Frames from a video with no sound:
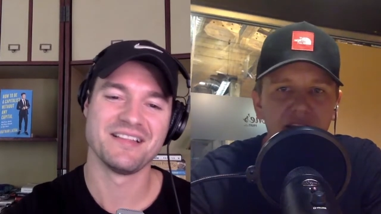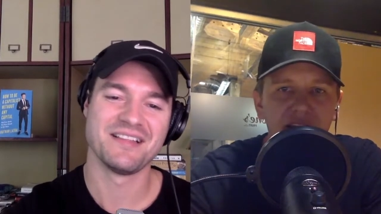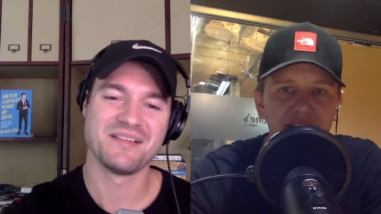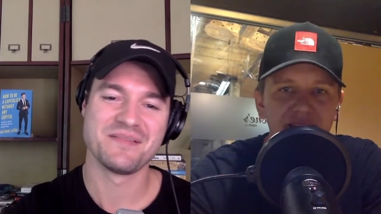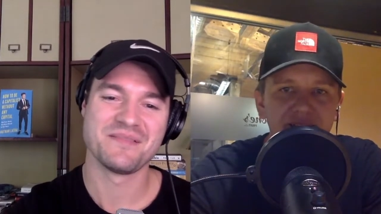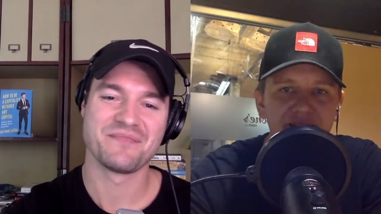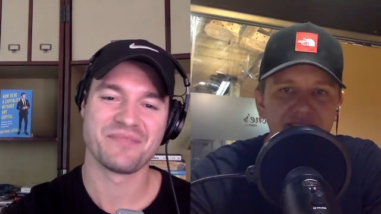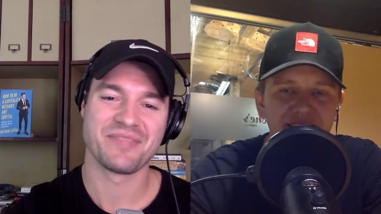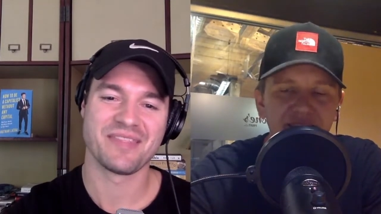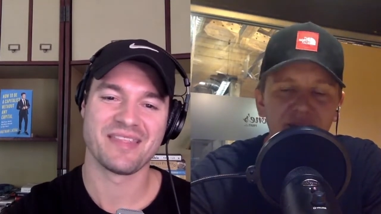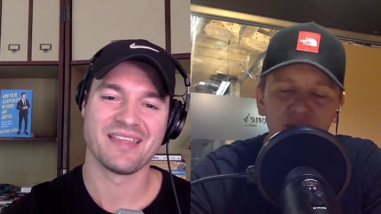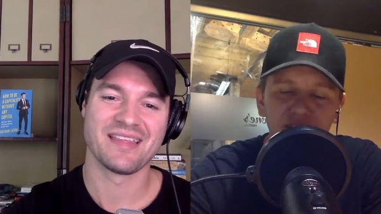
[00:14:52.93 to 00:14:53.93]
Speaker 1: If I want
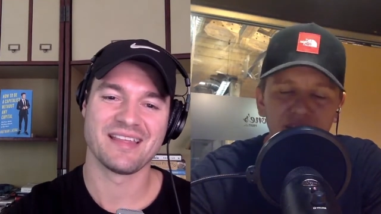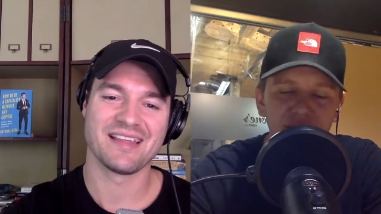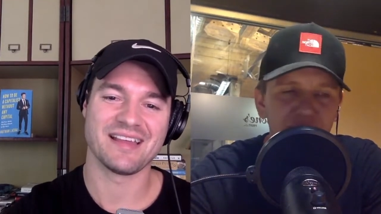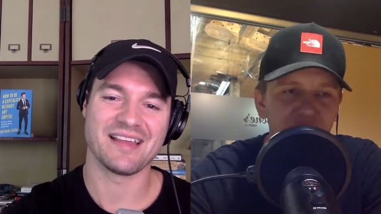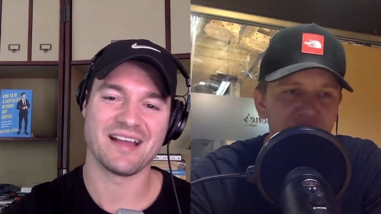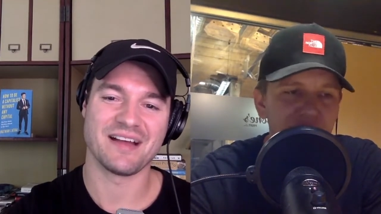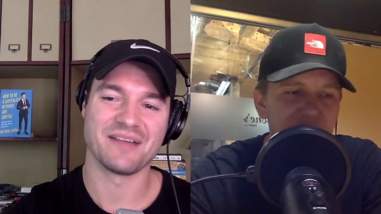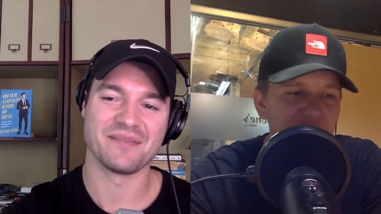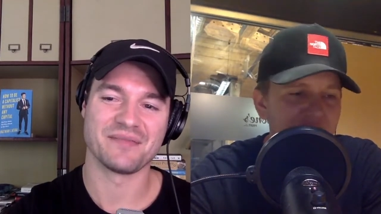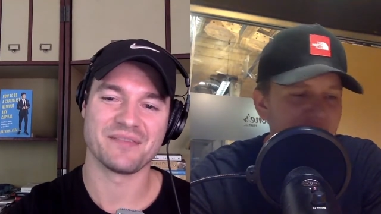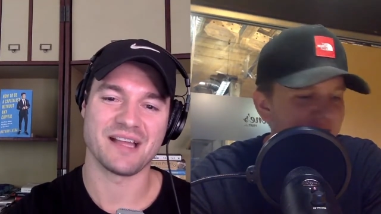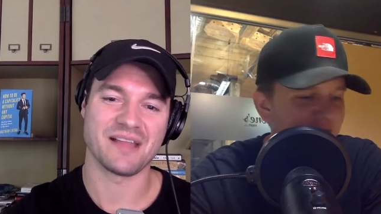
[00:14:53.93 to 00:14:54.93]
to keep growing it. Yeah,
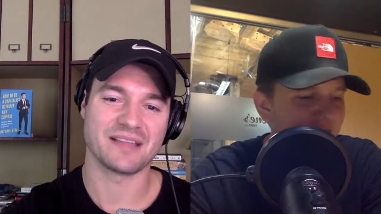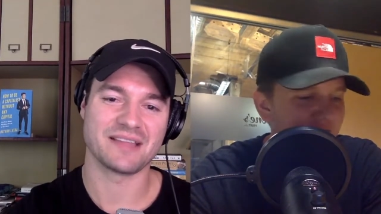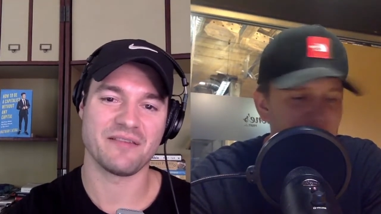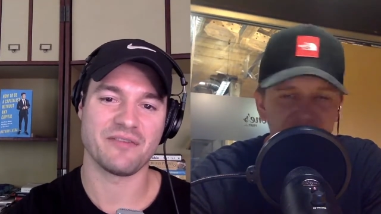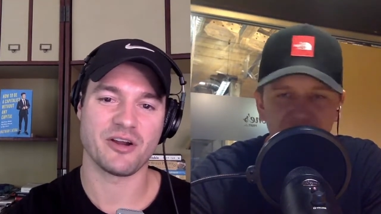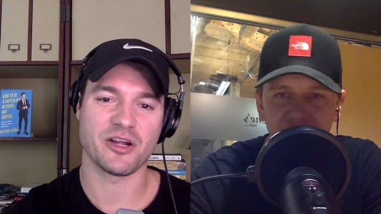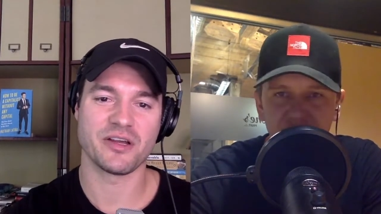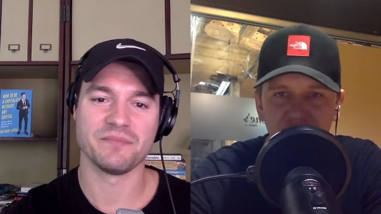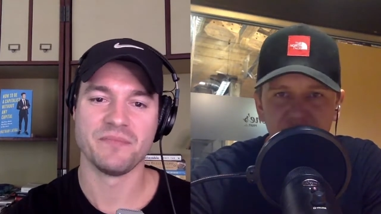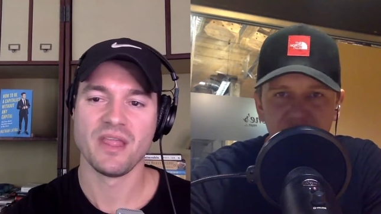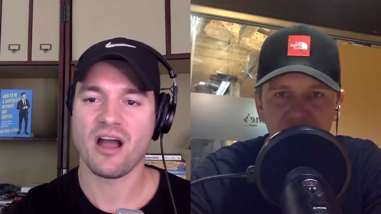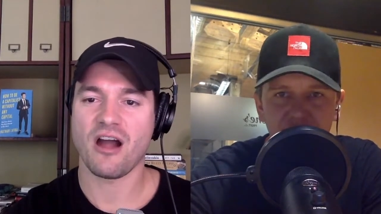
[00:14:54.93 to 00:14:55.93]
I like that. Very
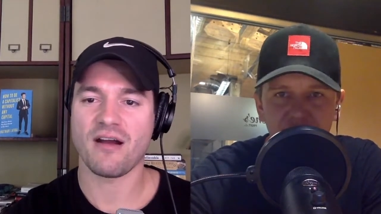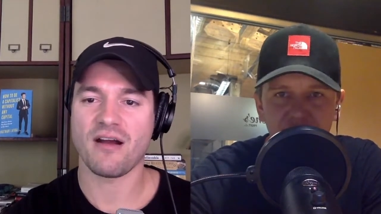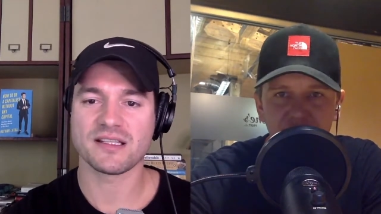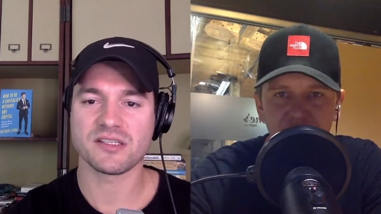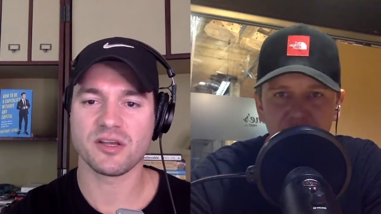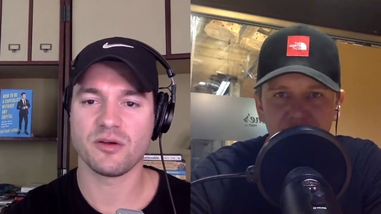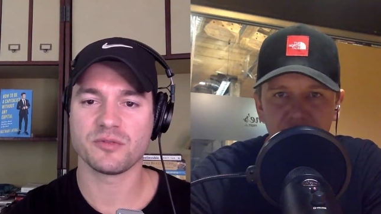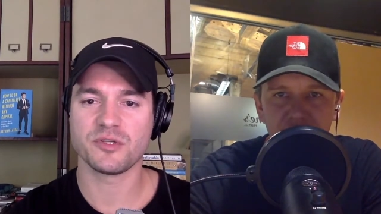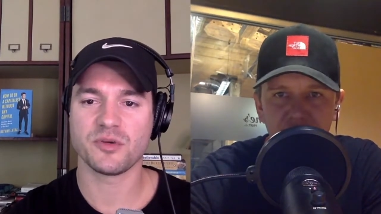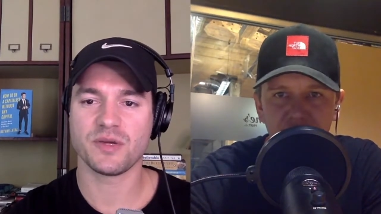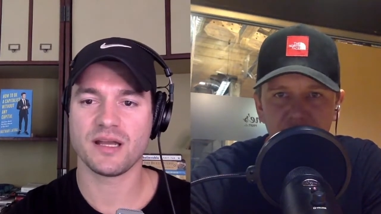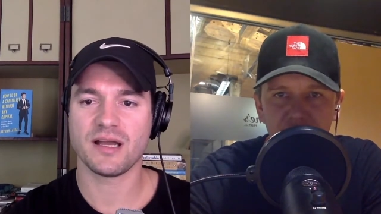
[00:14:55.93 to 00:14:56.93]
good. All right. So
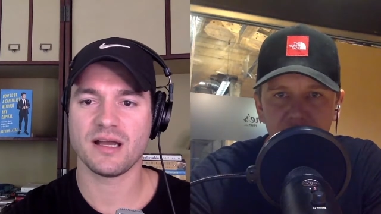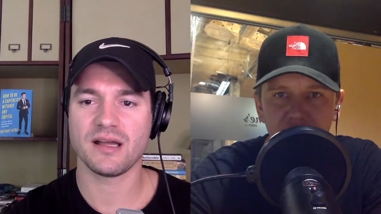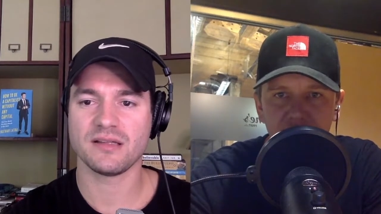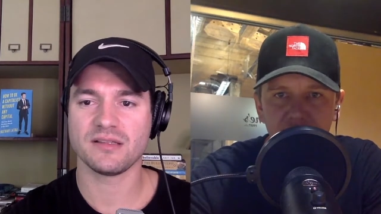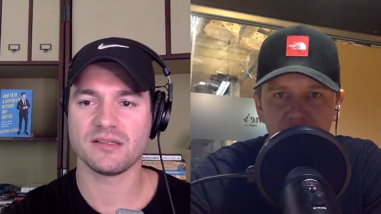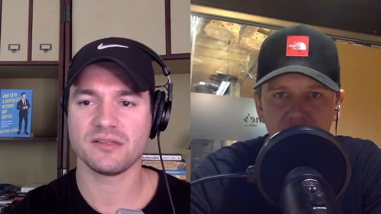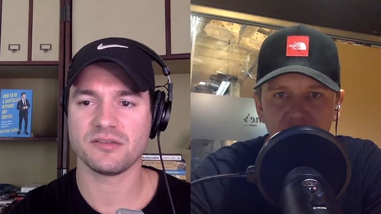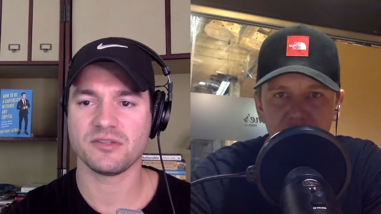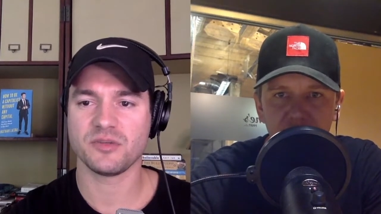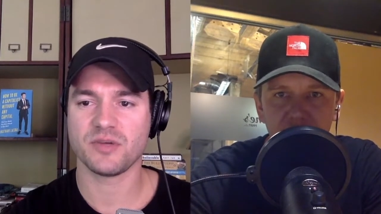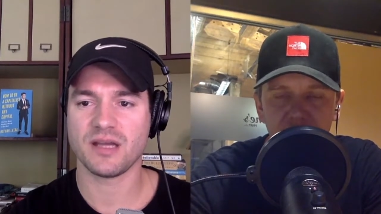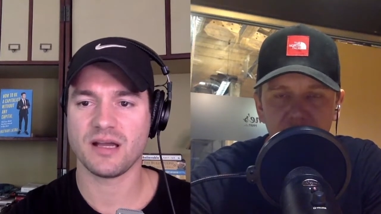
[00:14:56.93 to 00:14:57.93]
doing about
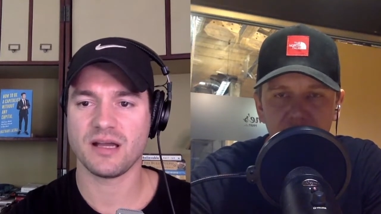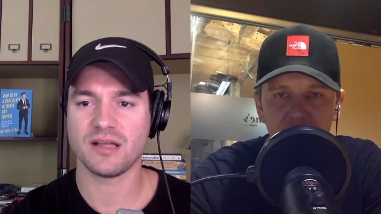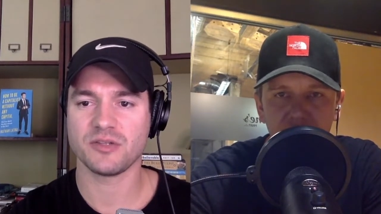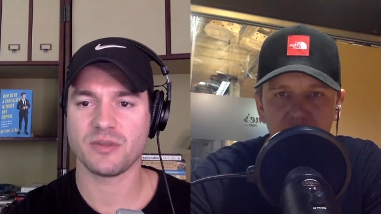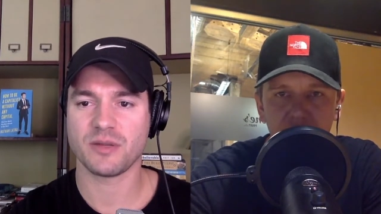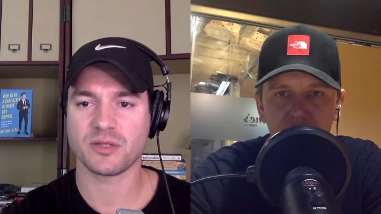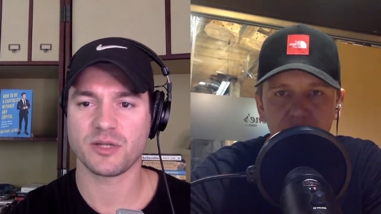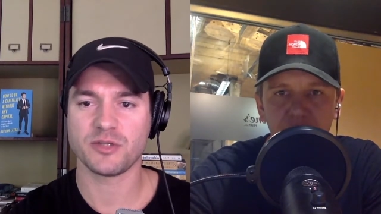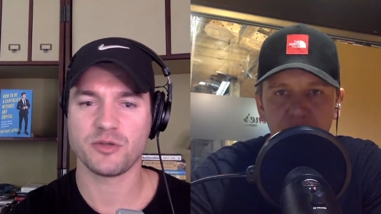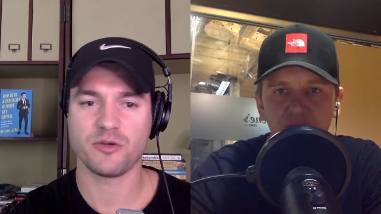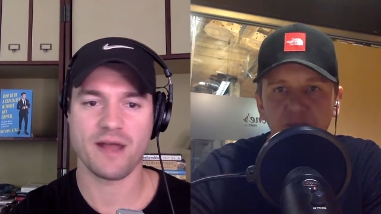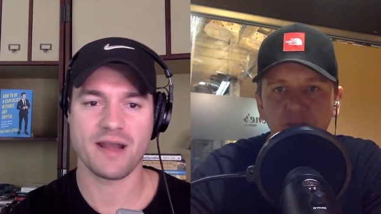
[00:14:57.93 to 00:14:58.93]

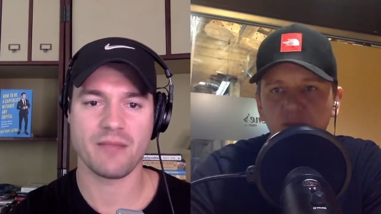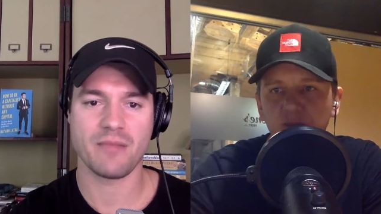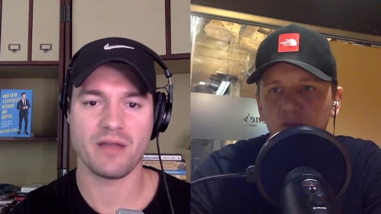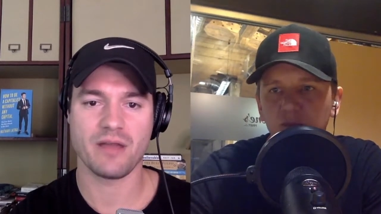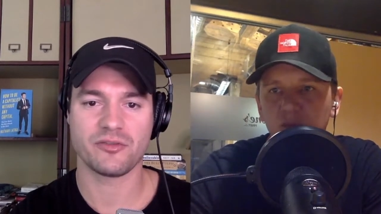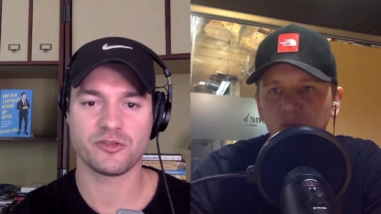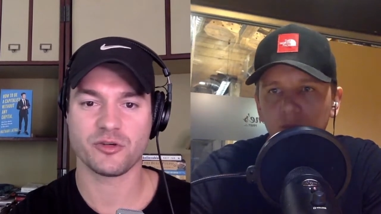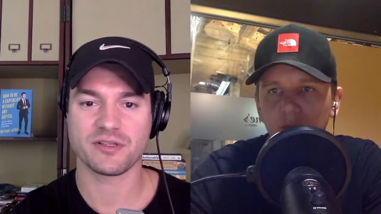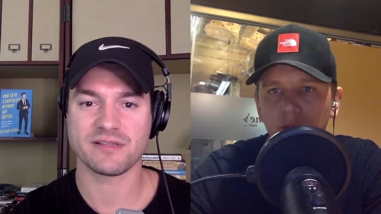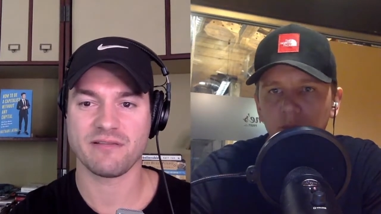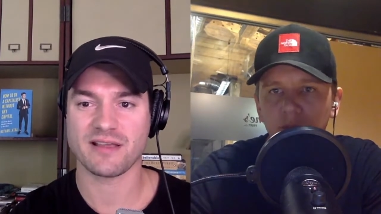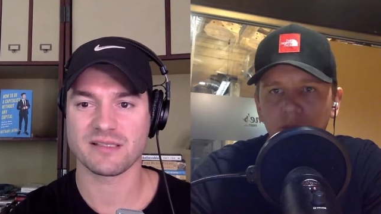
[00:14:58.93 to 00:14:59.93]
$22,000 a month,
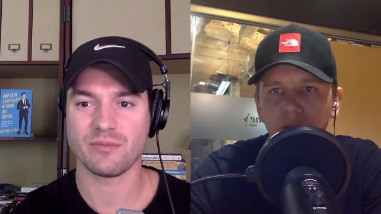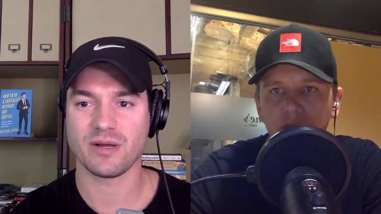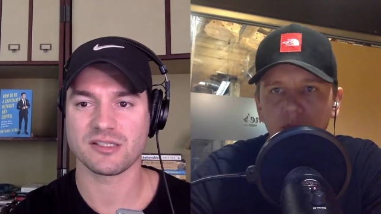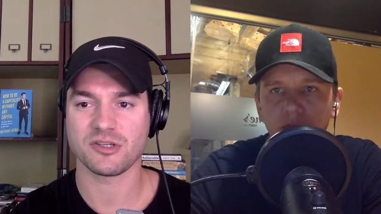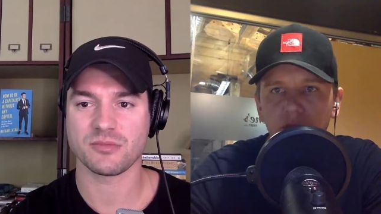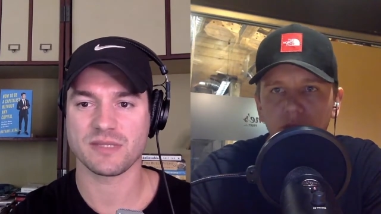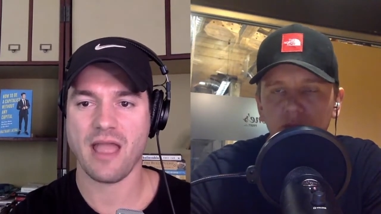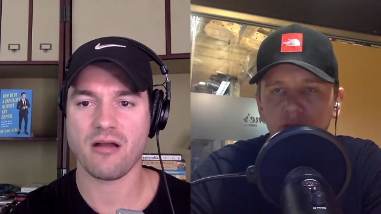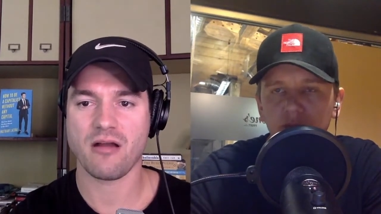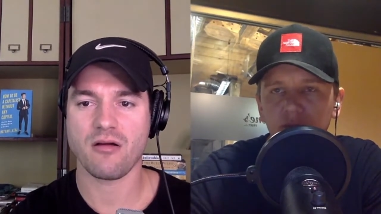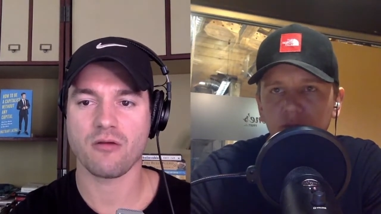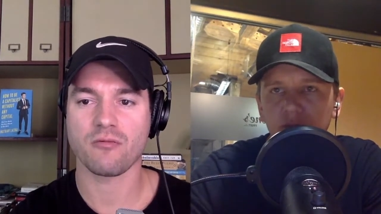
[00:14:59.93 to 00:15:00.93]
$270,000 in terms of
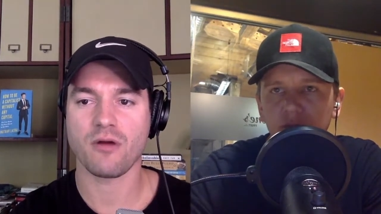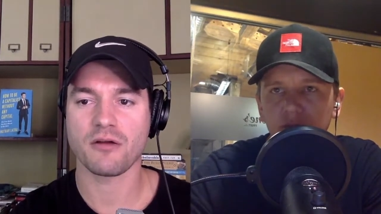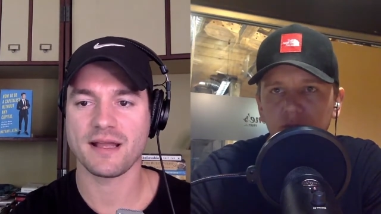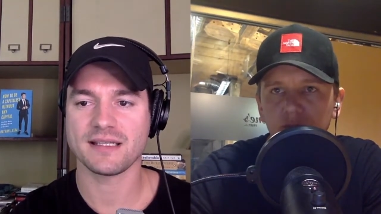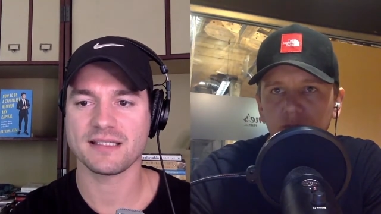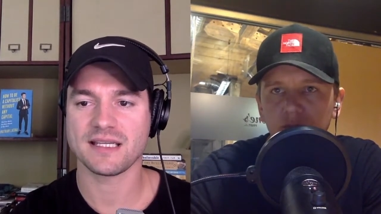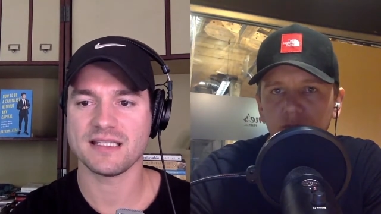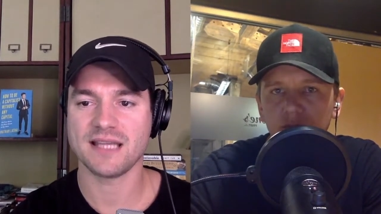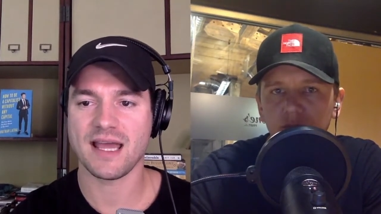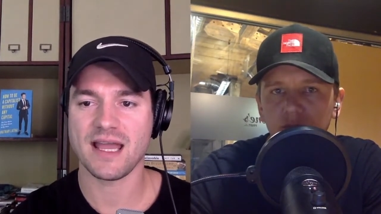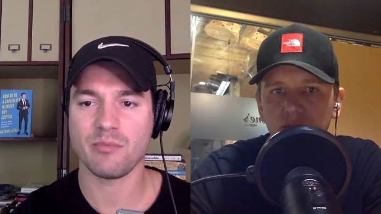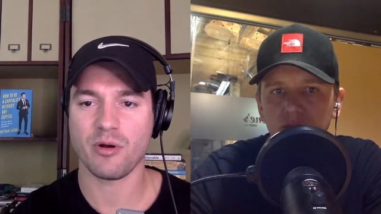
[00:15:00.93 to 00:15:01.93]
ARR run rate today,